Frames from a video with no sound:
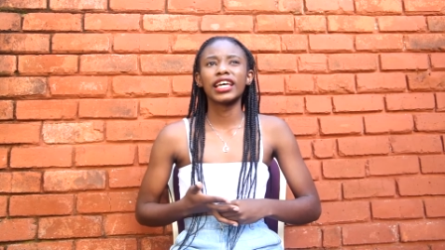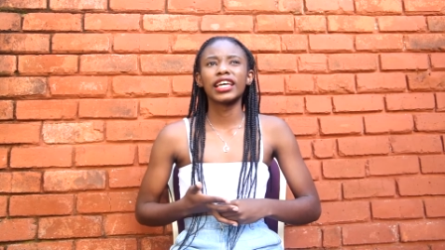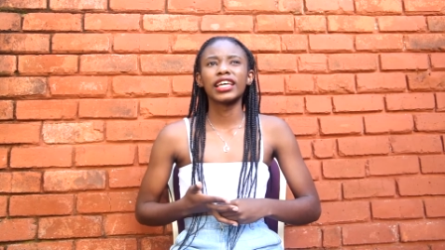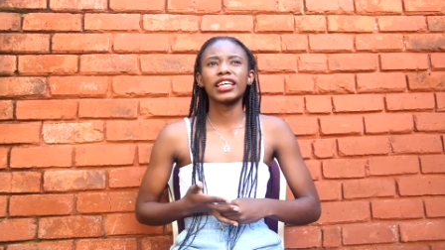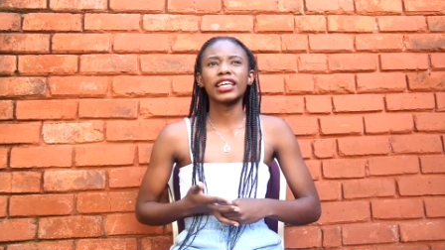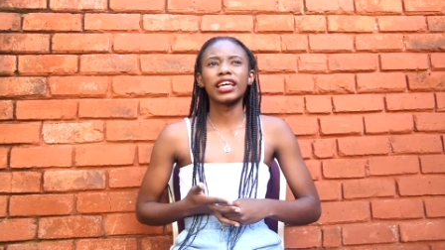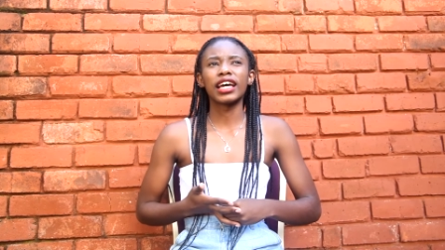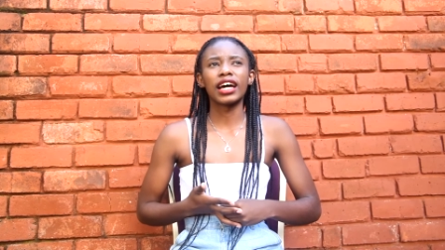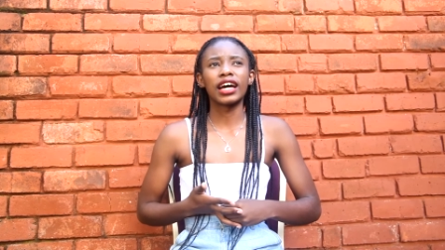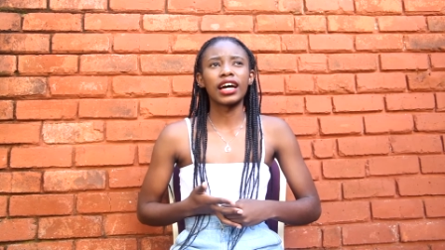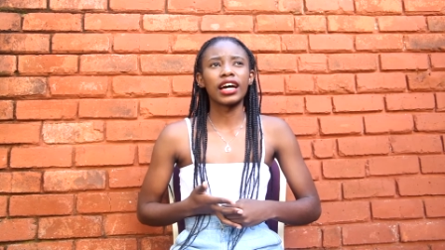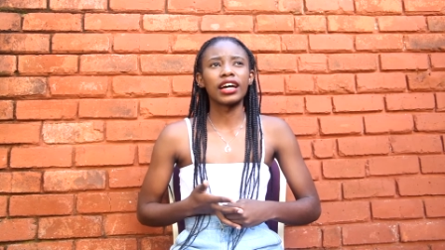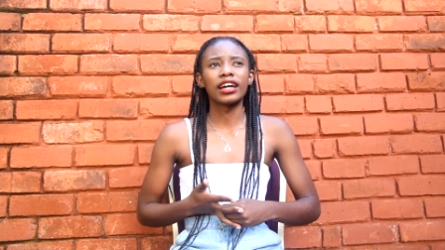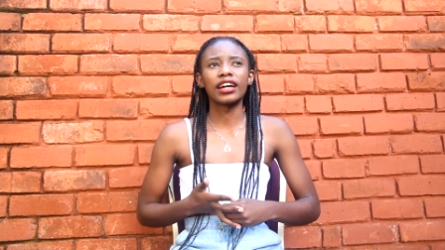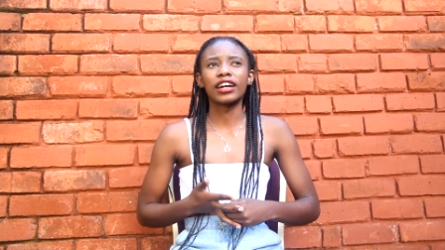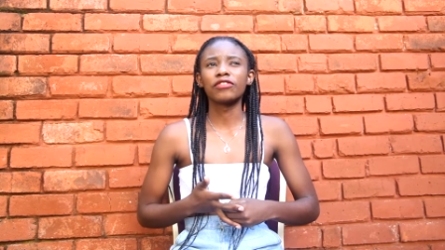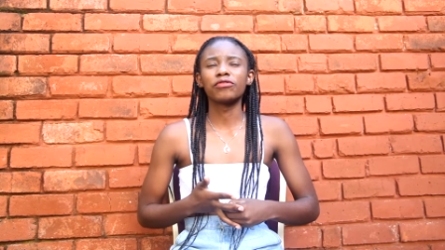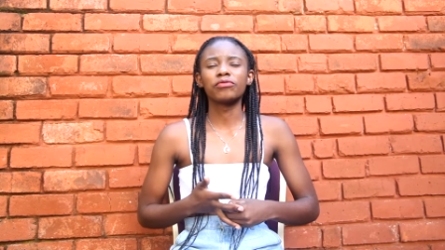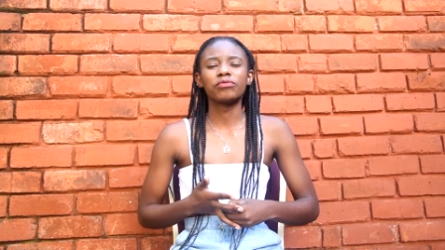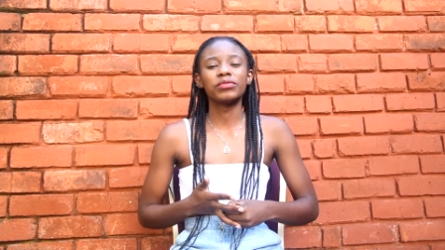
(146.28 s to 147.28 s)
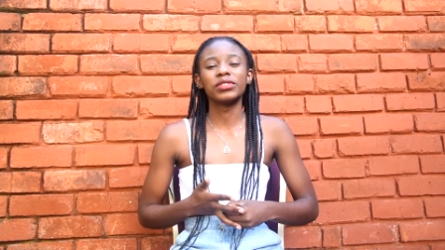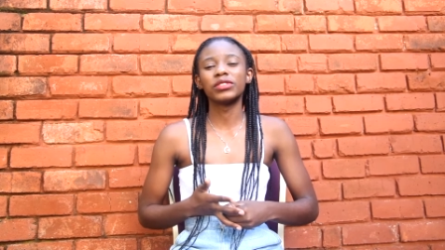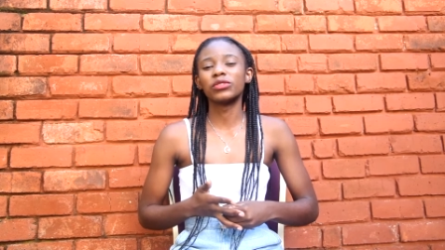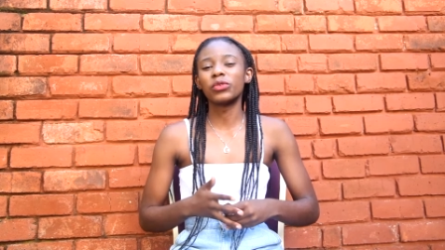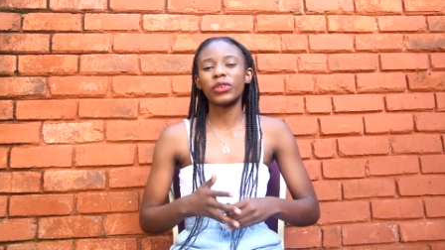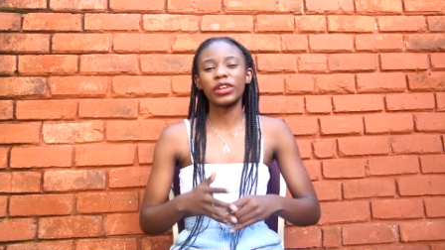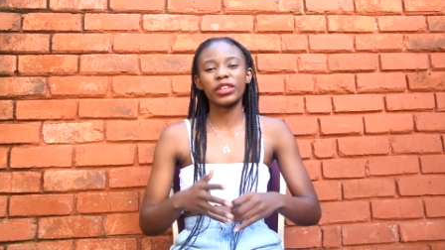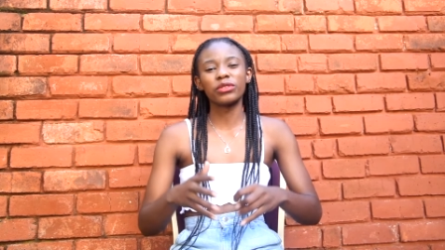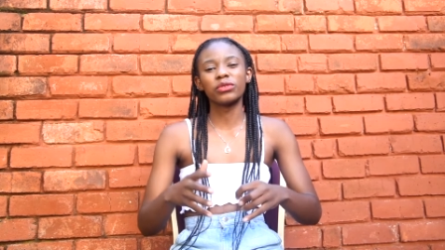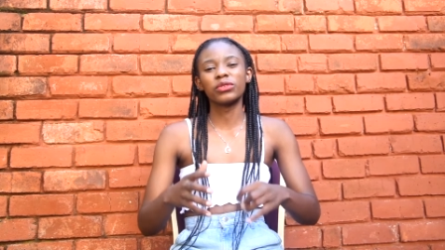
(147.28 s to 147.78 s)
yeah i've been
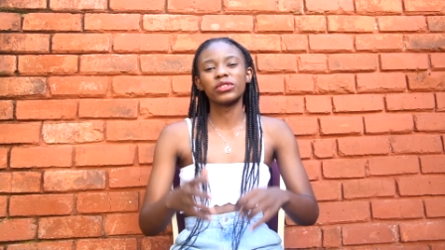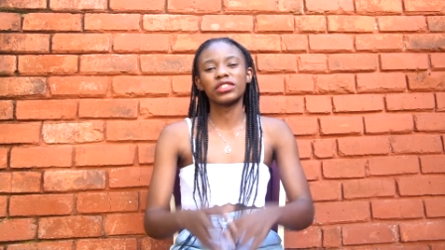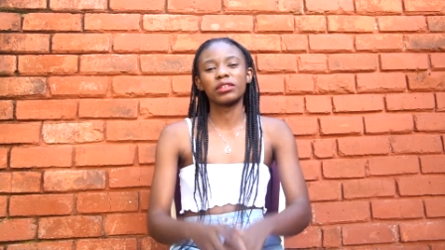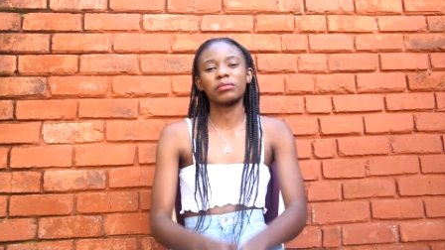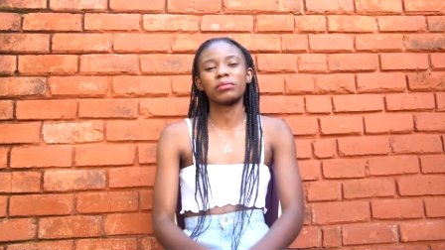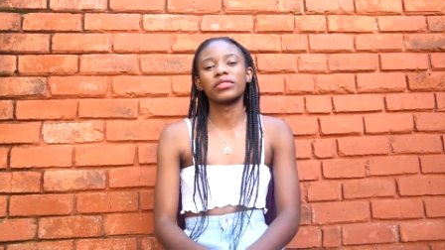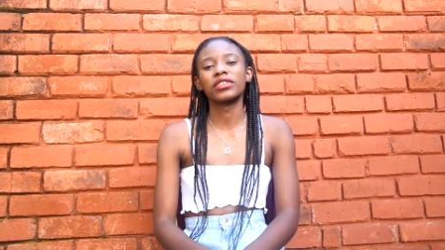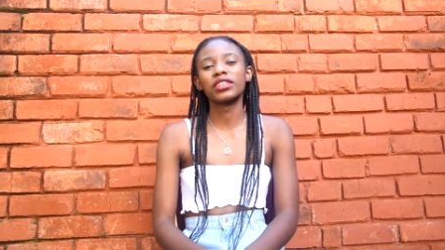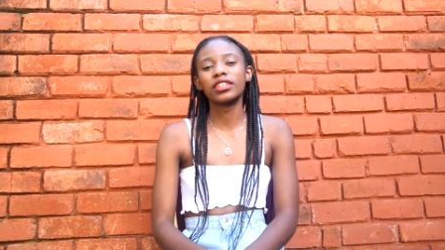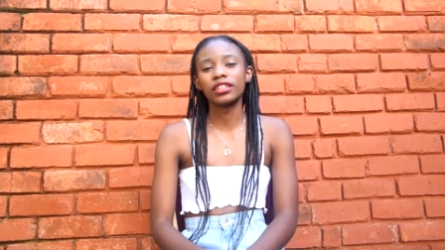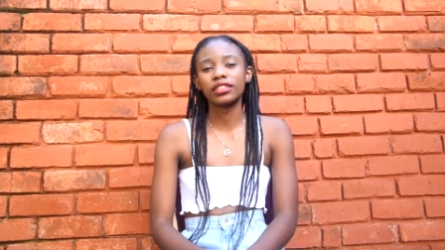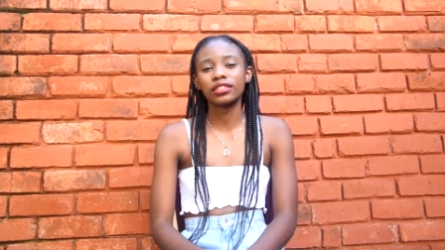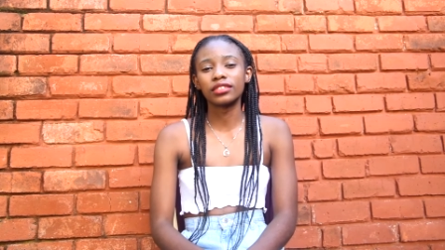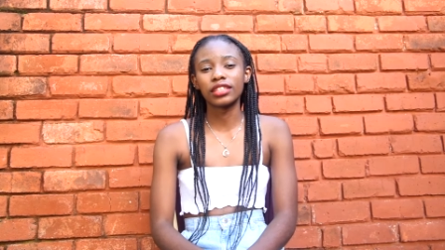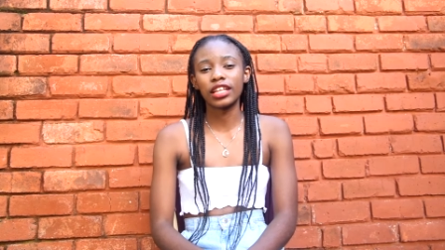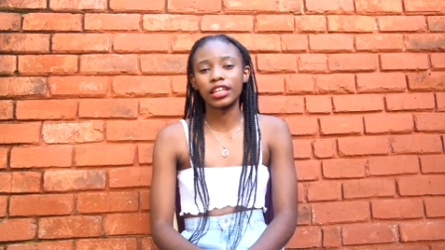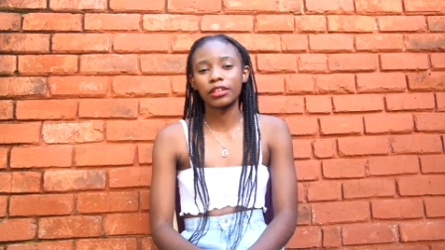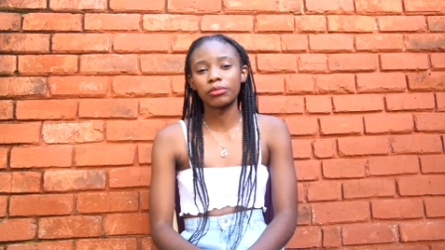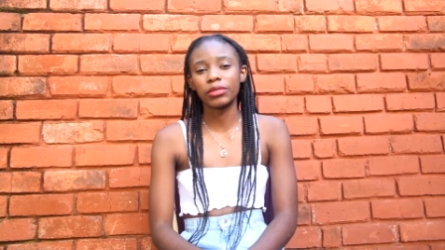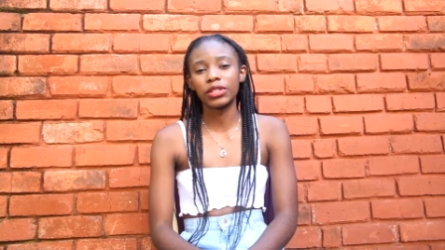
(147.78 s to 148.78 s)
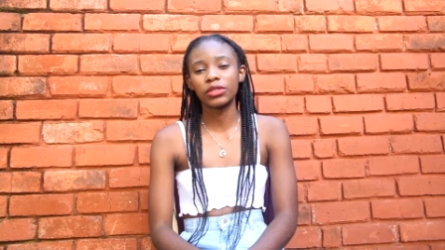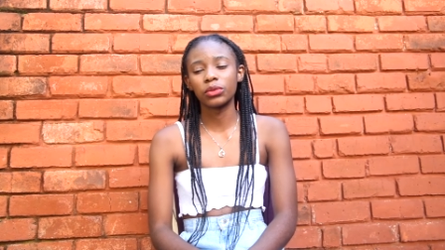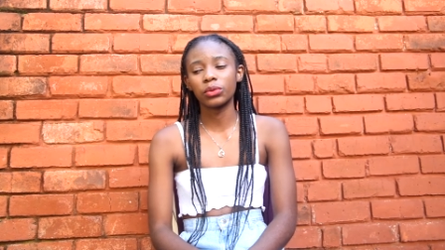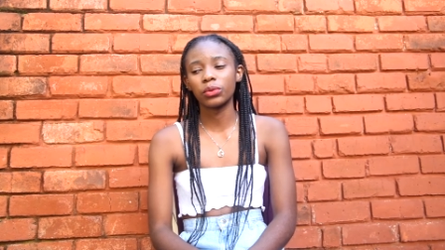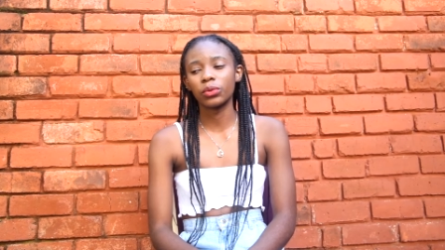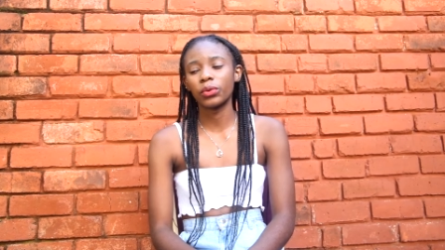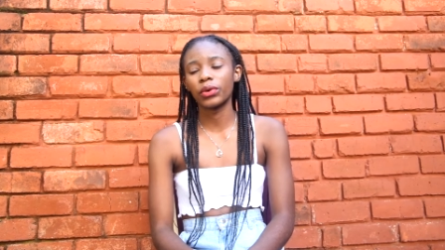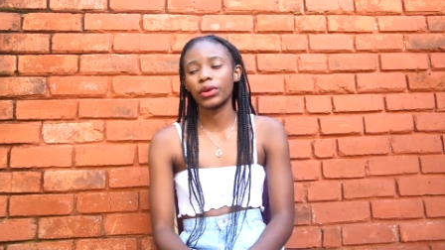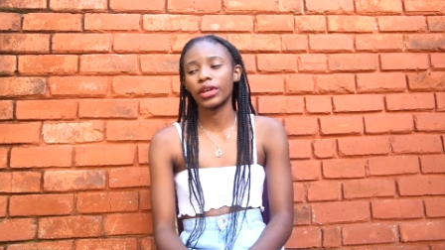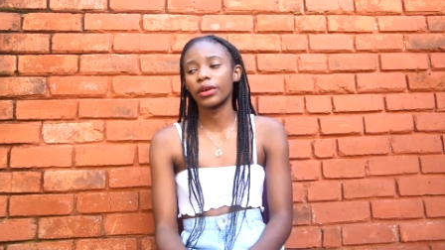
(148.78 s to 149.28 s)
going through some things like
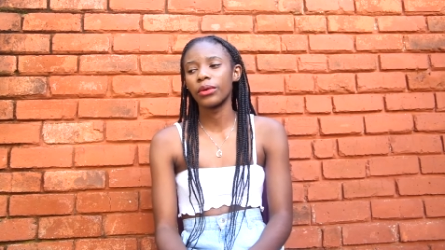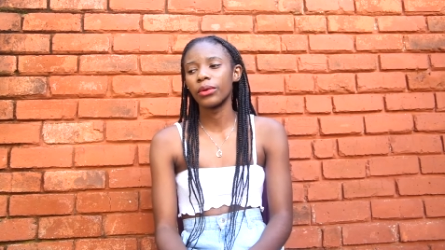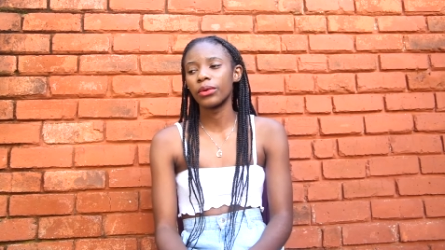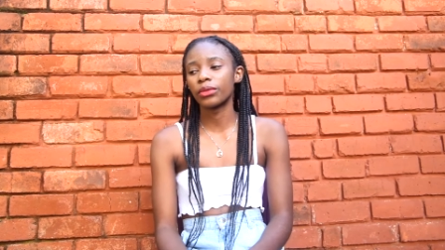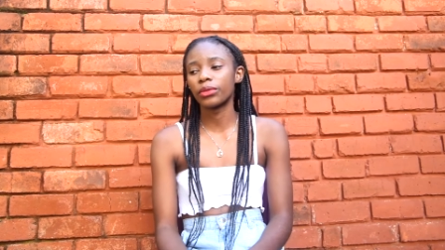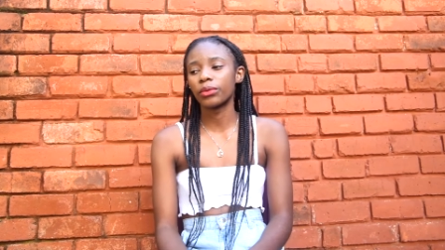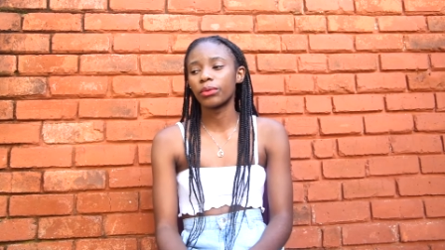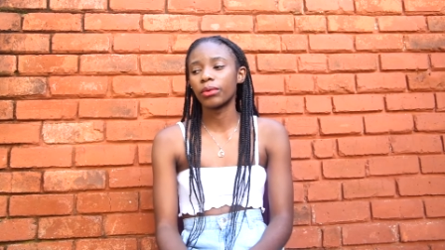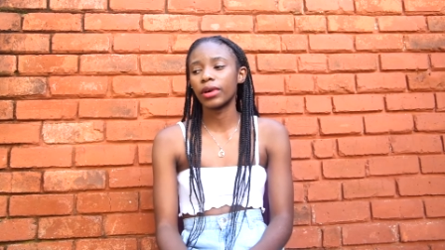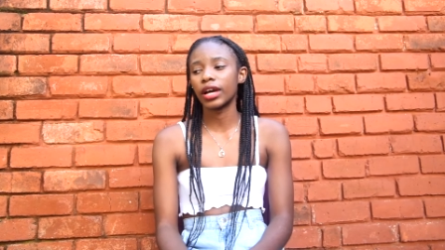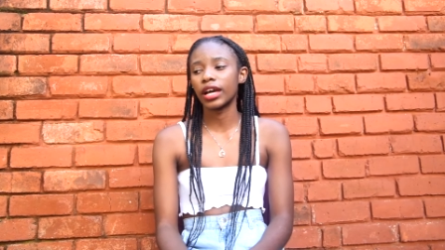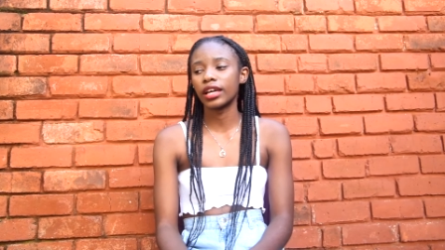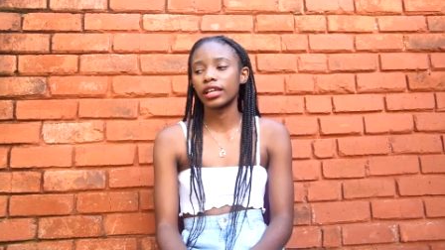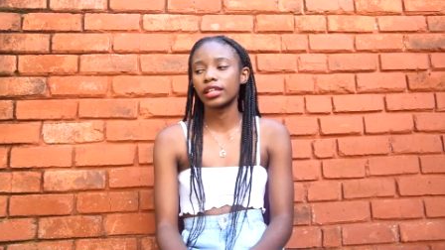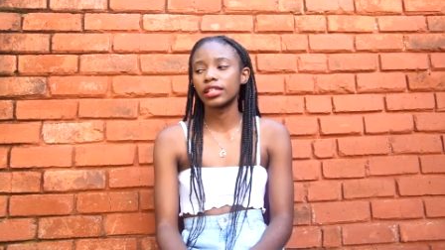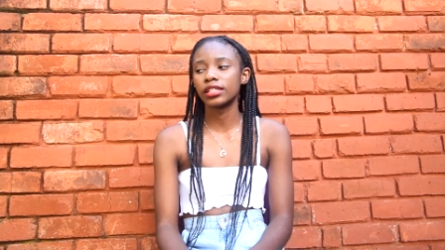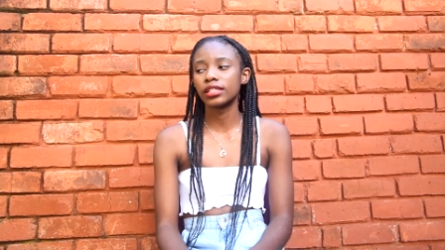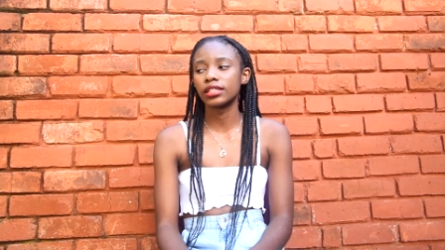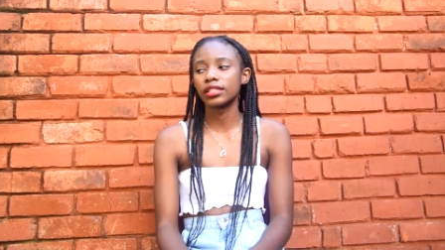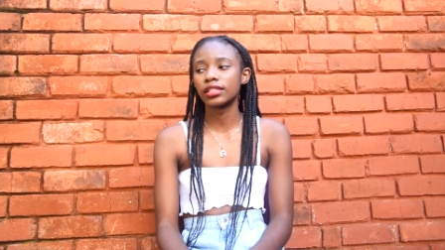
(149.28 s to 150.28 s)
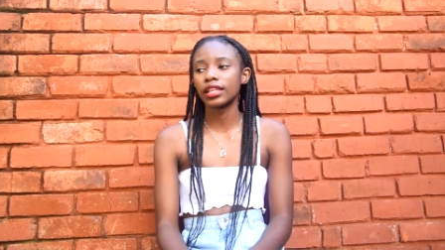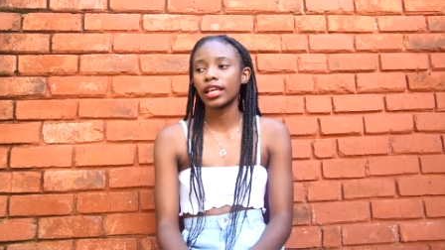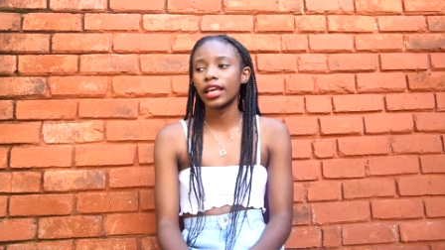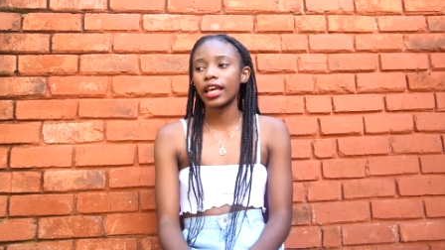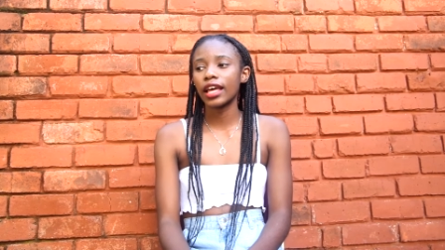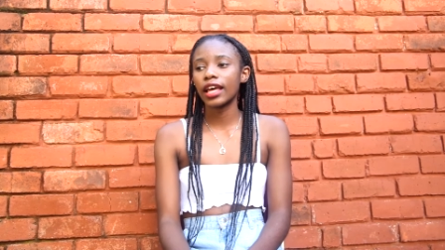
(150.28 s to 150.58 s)
mental health wise